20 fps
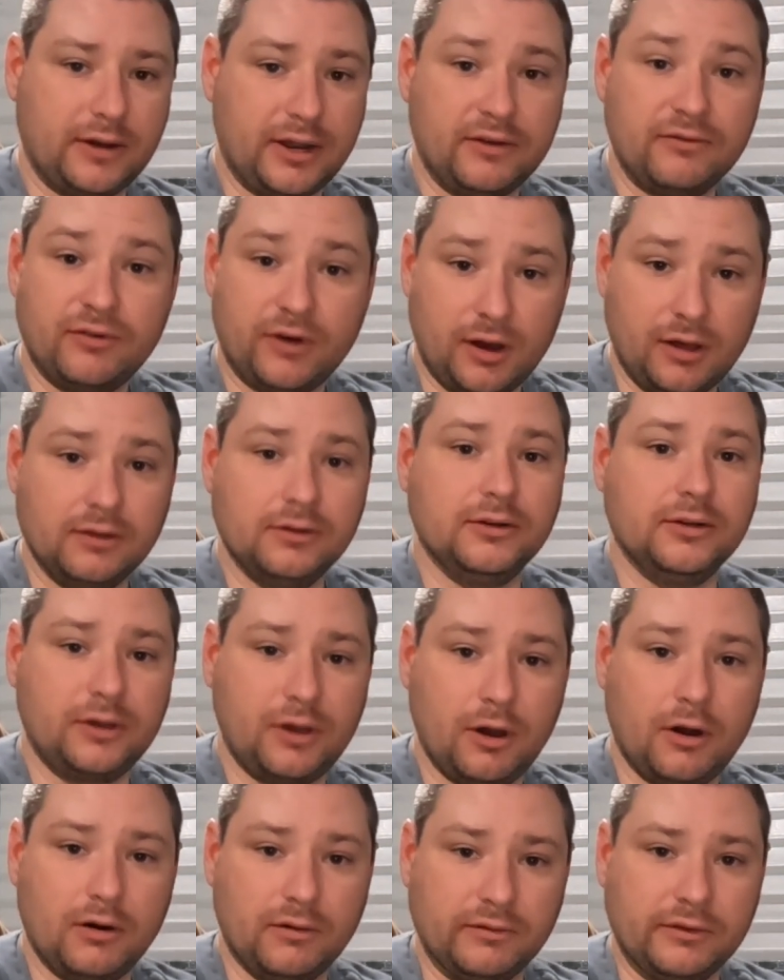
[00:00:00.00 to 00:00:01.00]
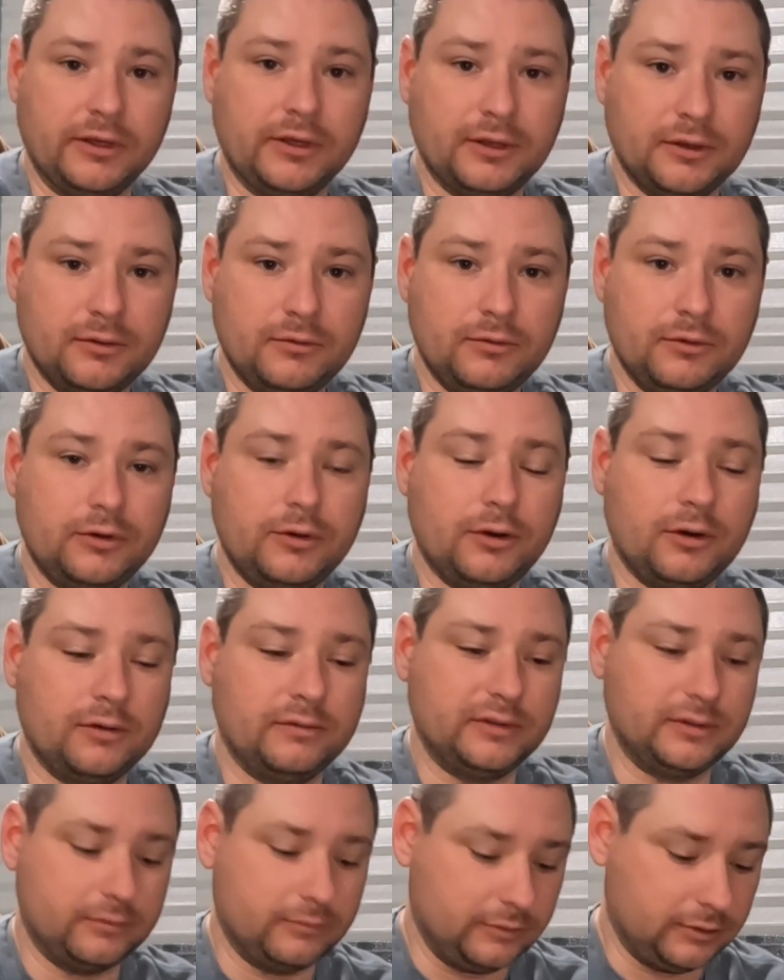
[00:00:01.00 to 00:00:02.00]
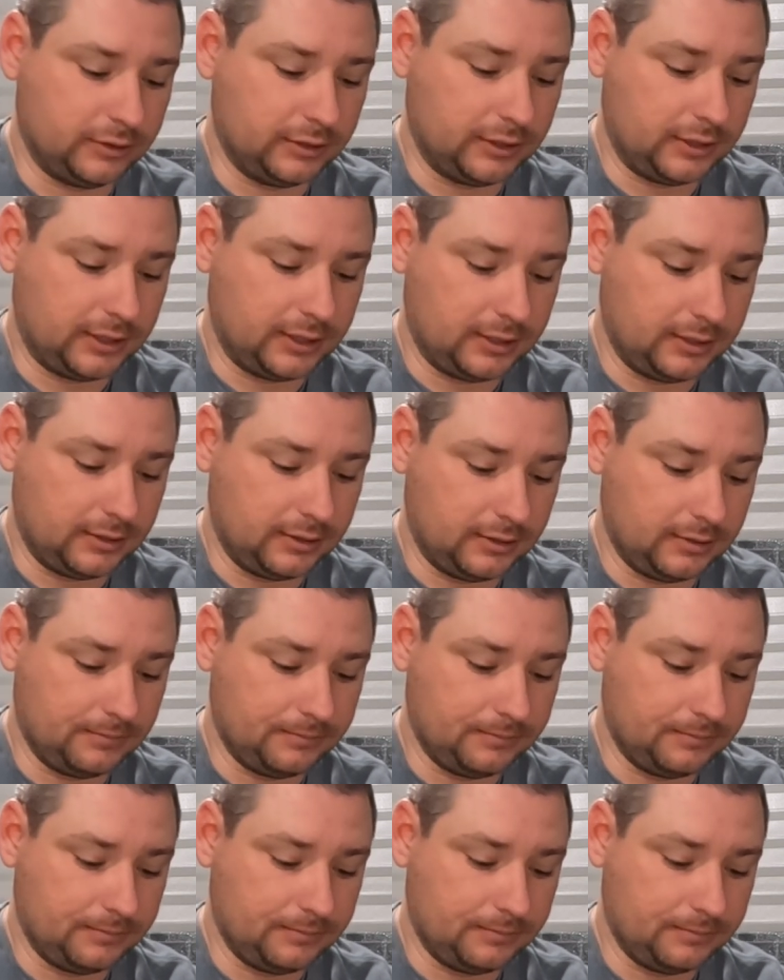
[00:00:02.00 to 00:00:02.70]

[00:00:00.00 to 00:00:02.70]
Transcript: grandfather to carving, wood carving and whatnot.